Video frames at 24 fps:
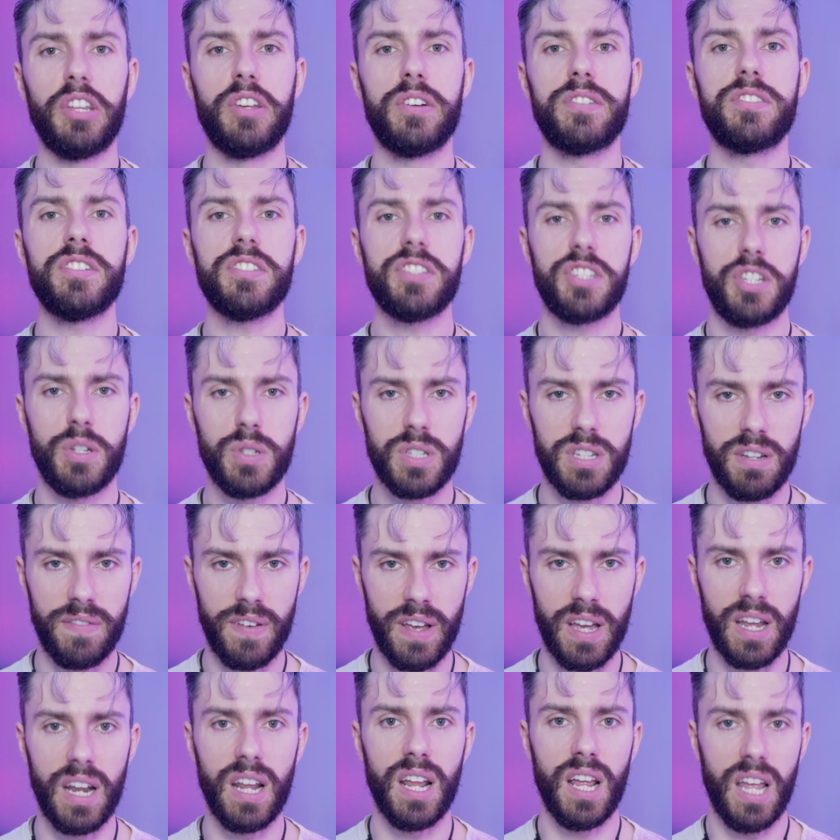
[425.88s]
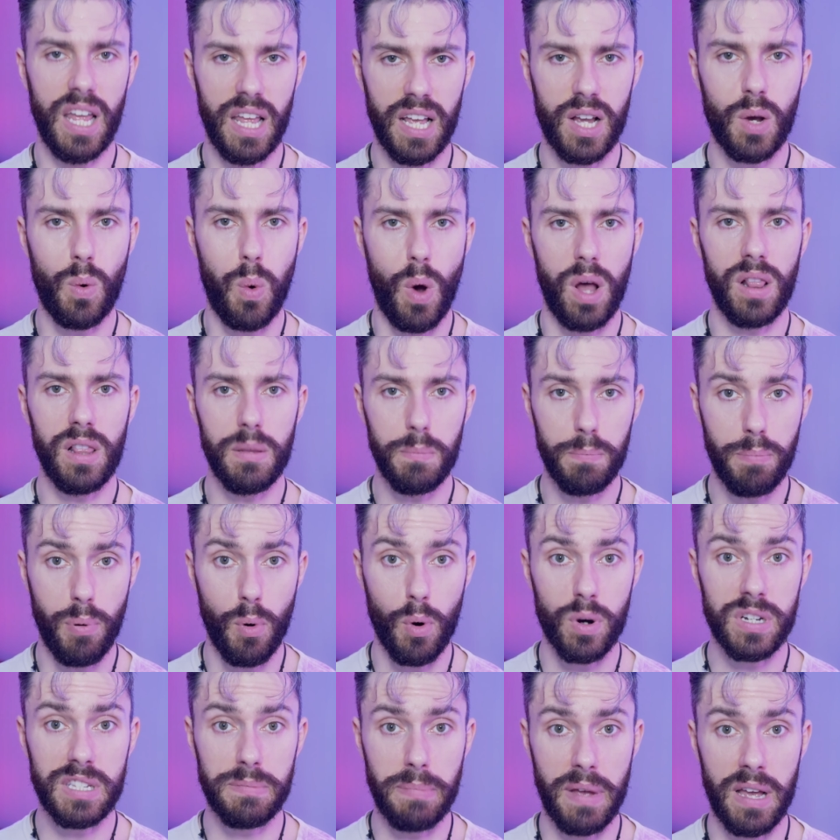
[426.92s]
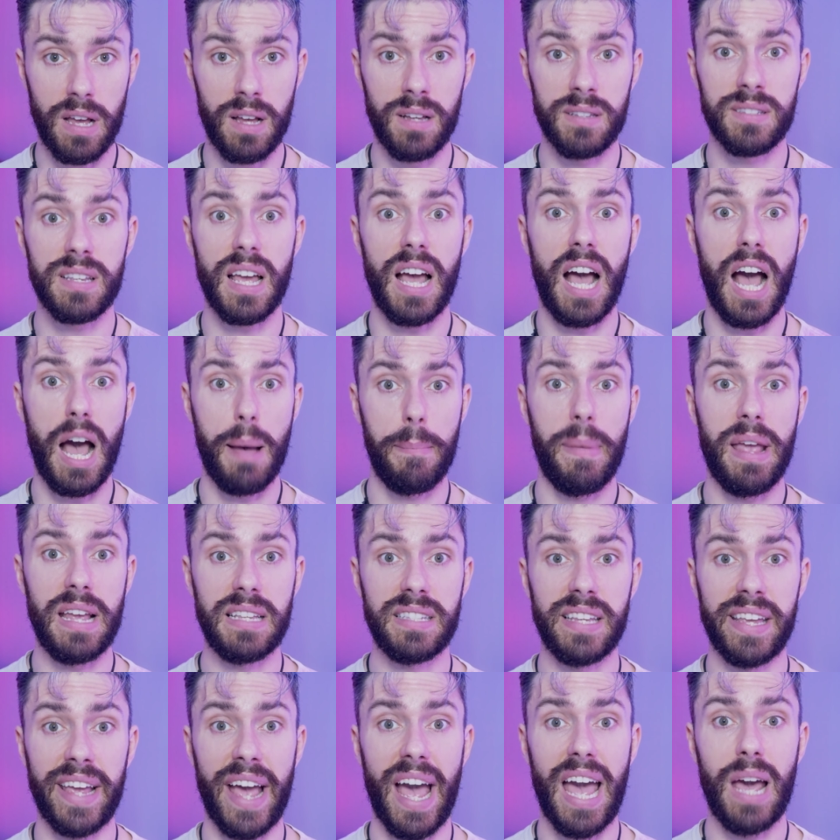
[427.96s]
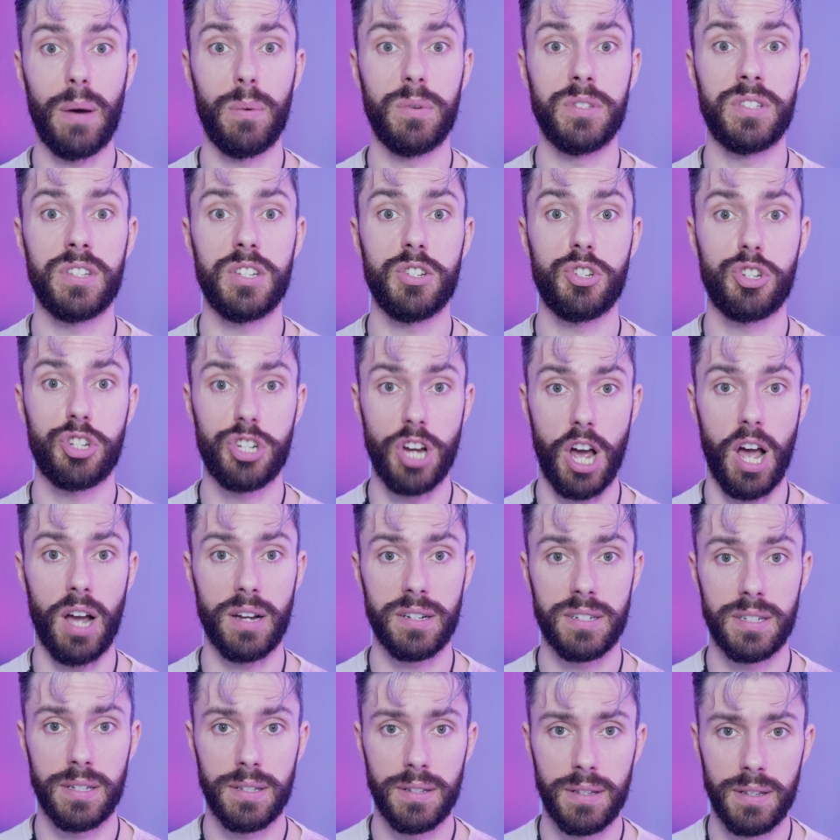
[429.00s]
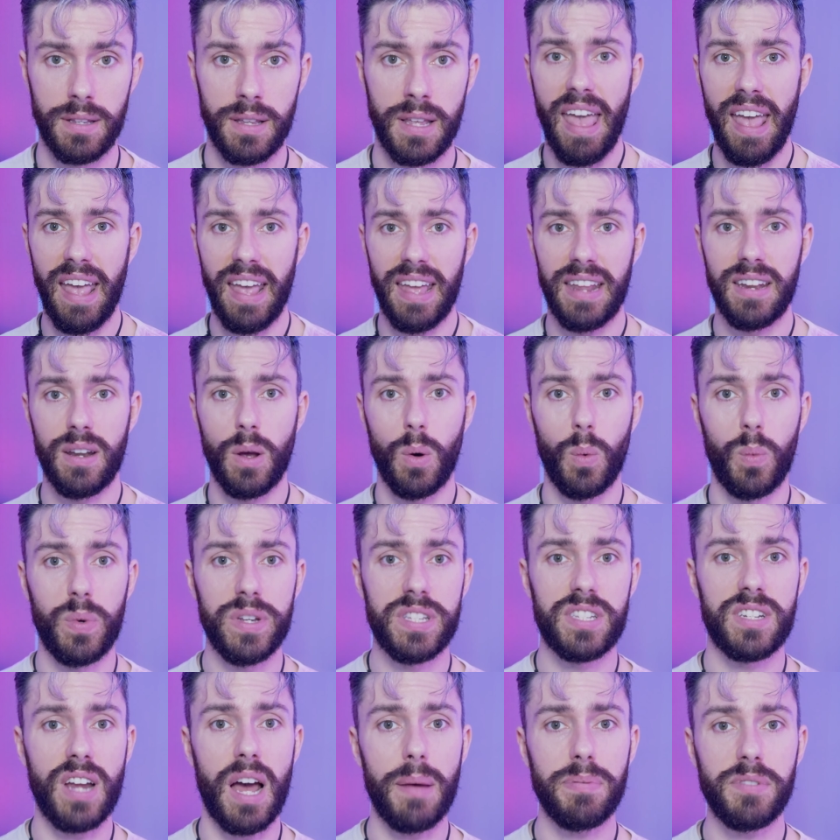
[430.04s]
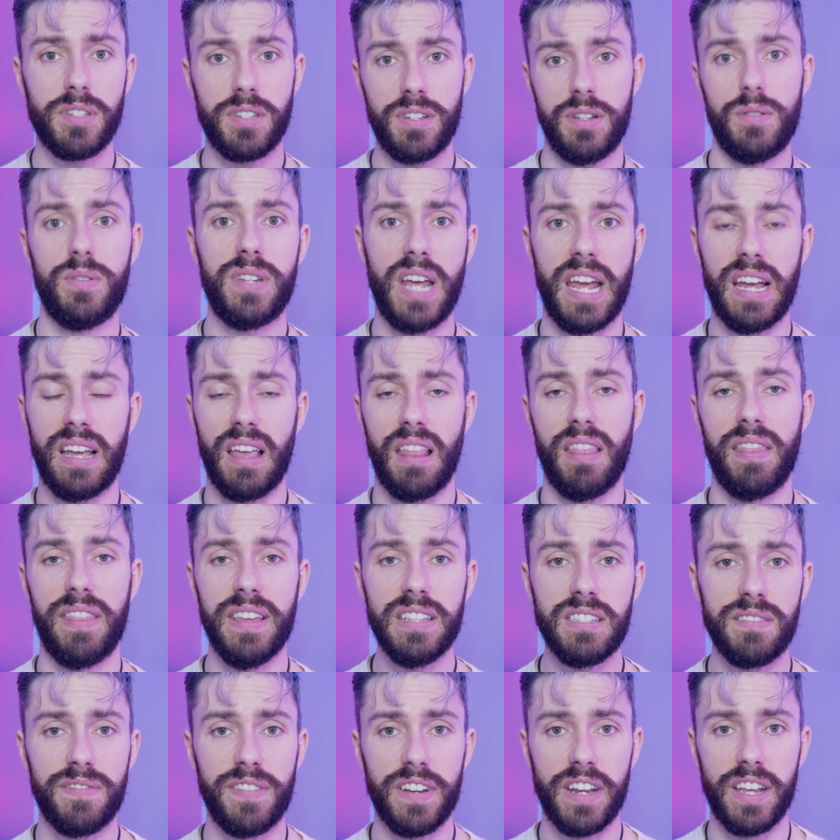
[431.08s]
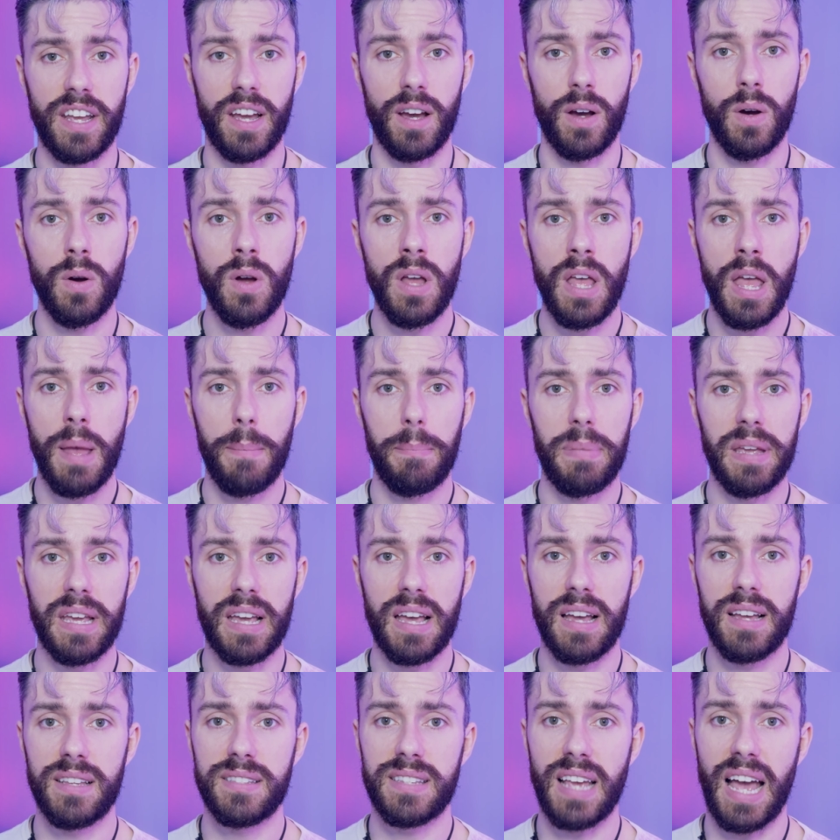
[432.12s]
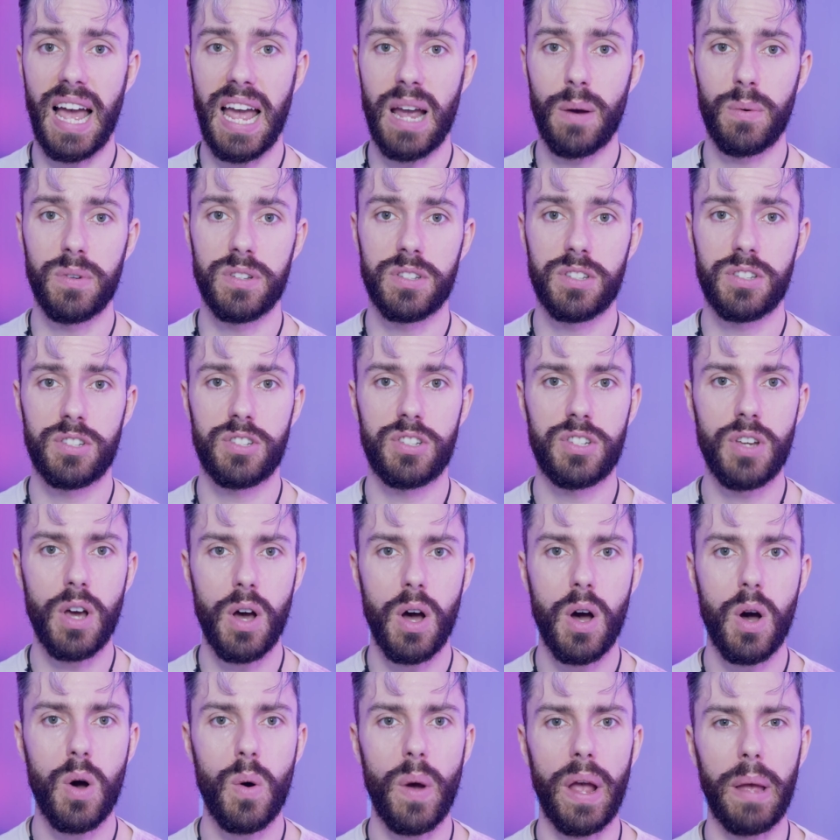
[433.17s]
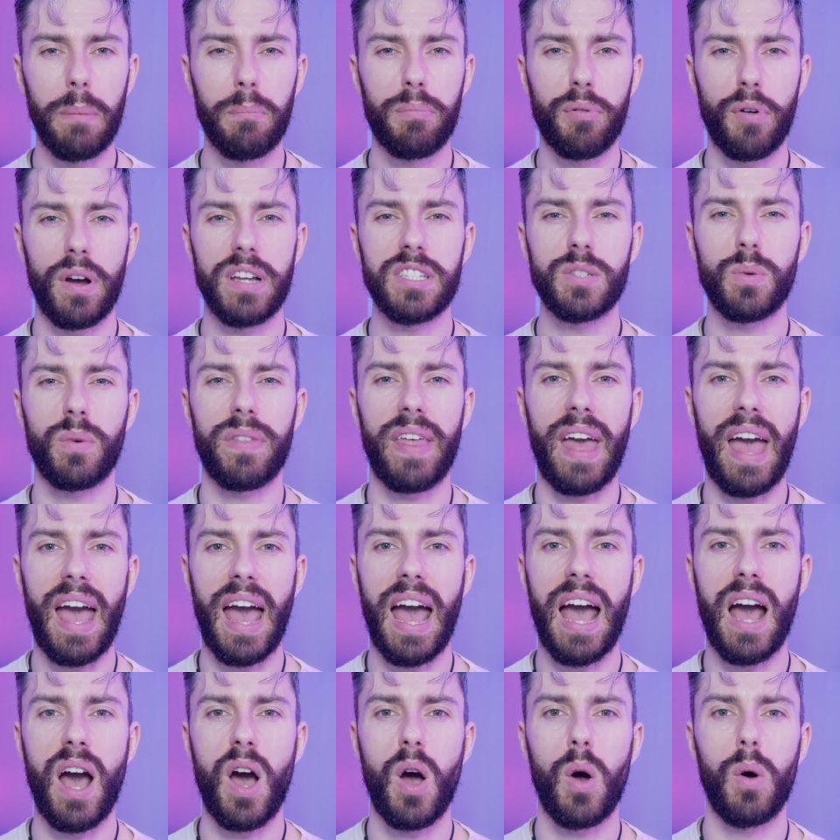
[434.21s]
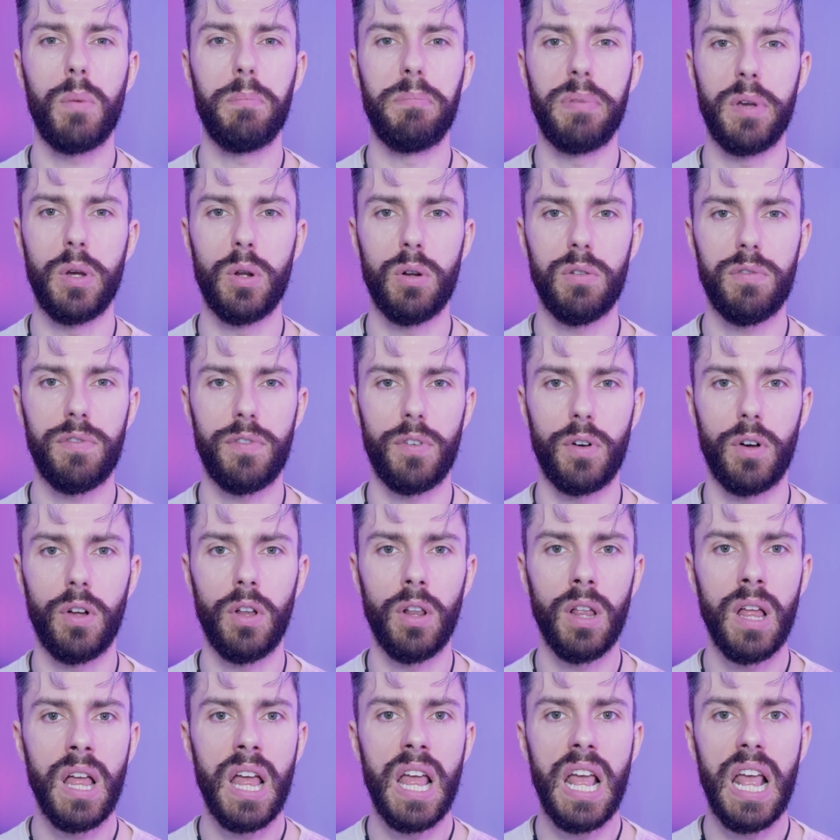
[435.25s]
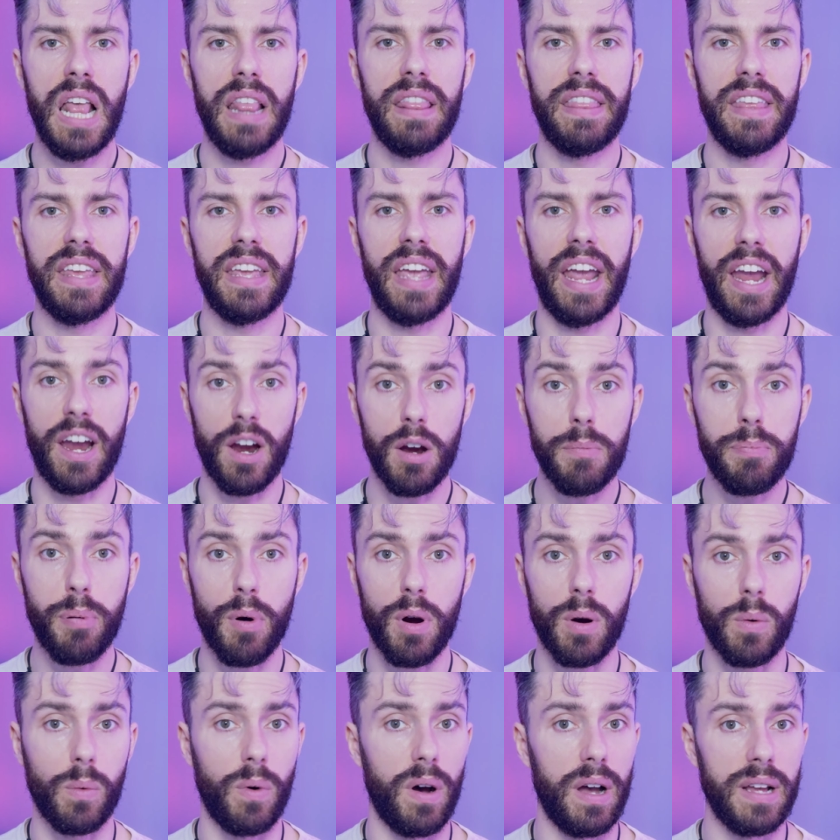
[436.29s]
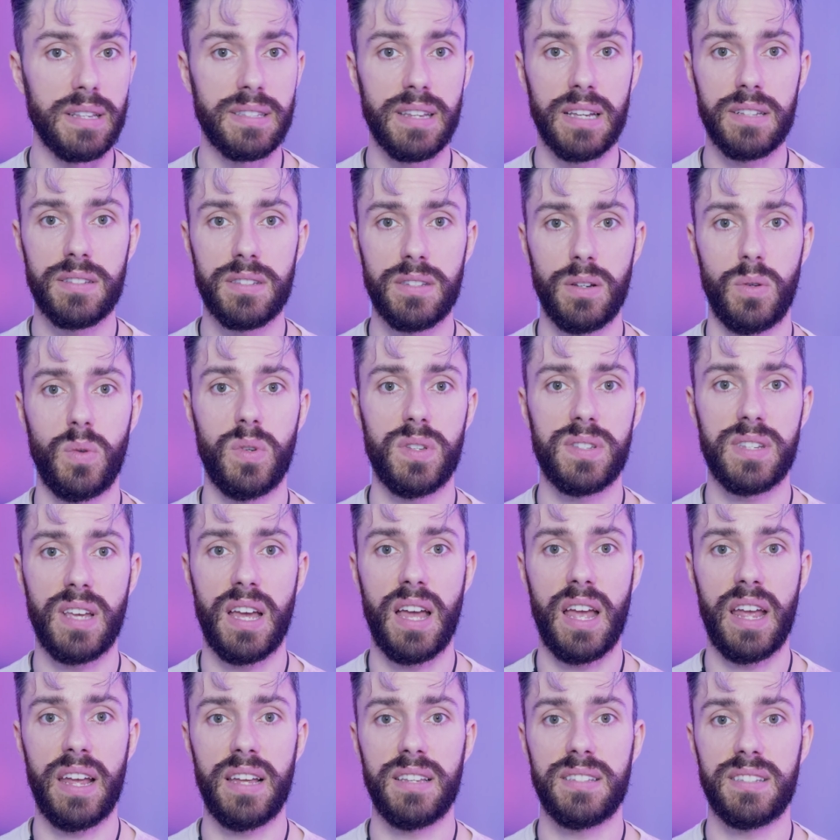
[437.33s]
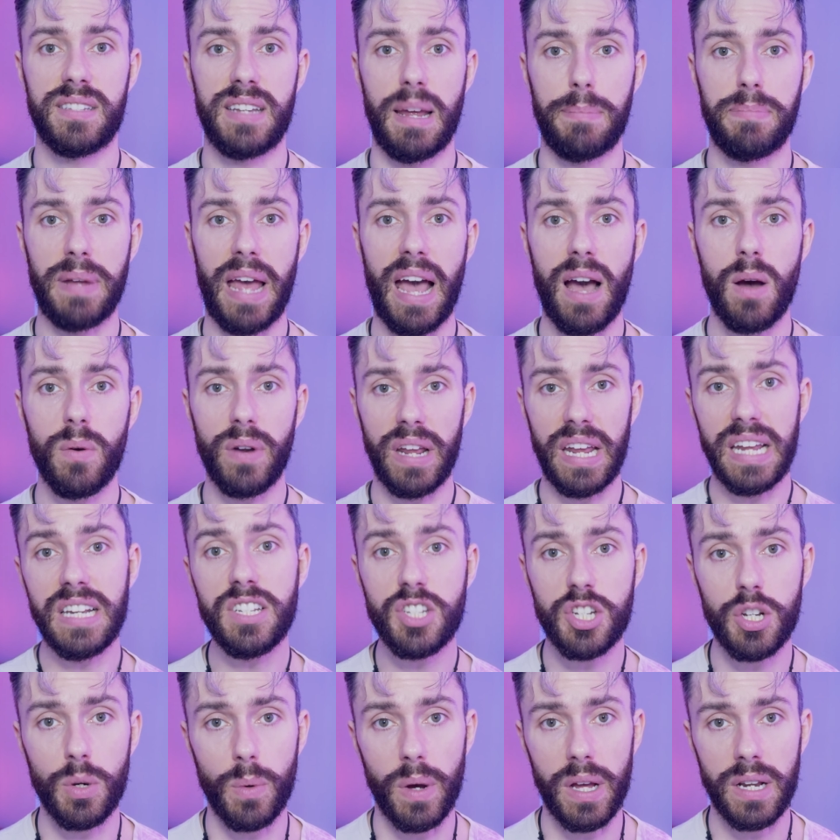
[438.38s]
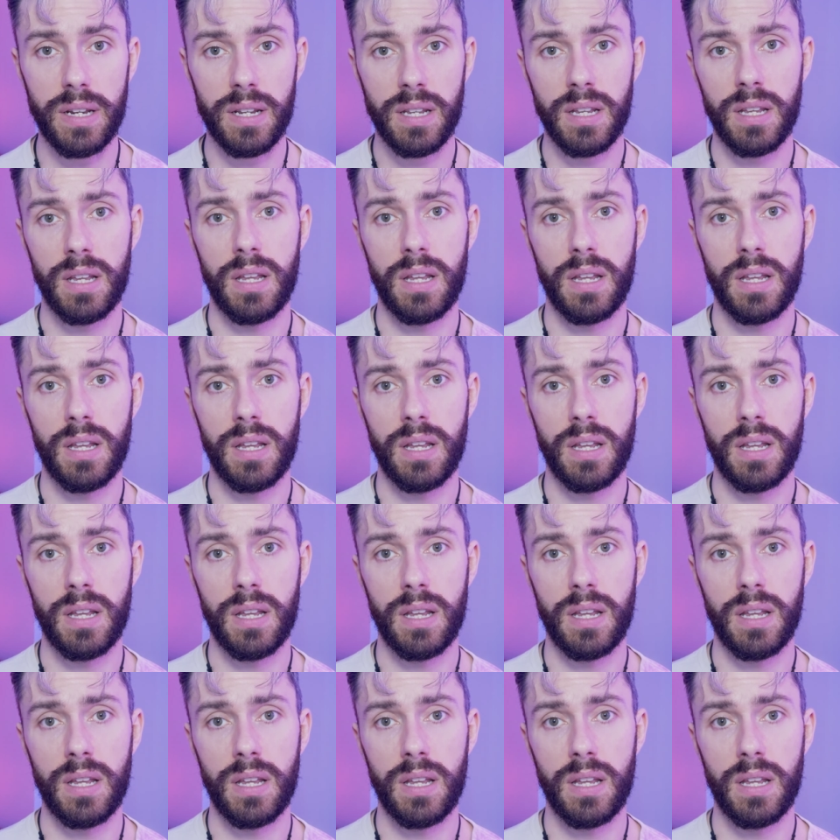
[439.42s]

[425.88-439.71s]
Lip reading: you're just used to it. Kuala Lumpur smells amazing. I was shocked. And we stopped to take this video because I was so impressed with how beautiful the airport was as soon as I stepped out into it.